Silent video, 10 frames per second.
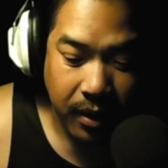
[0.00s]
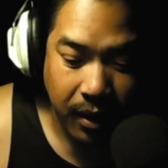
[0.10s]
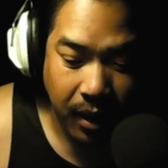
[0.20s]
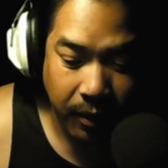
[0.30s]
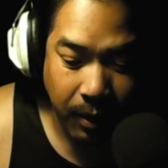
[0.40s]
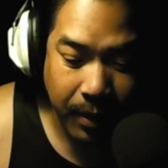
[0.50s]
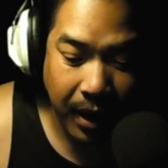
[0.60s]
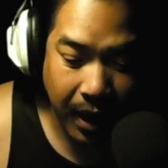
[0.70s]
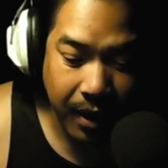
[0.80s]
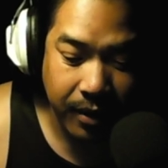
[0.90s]
Kamala
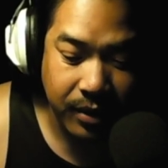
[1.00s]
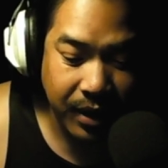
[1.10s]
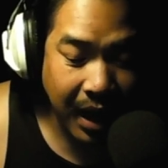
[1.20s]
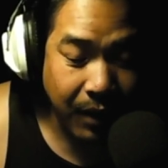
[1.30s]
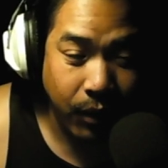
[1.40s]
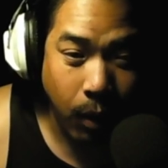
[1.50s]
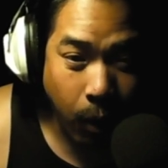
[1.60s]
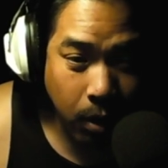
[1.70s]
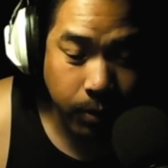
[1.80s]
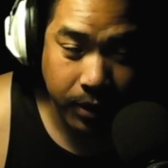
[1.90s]
Harris. She had a
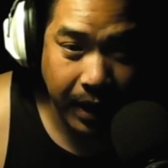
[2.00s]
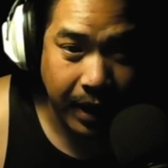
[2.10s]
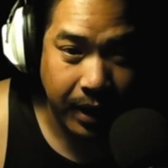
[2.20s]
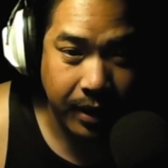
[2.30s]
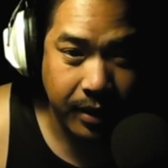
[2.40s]
horrible night.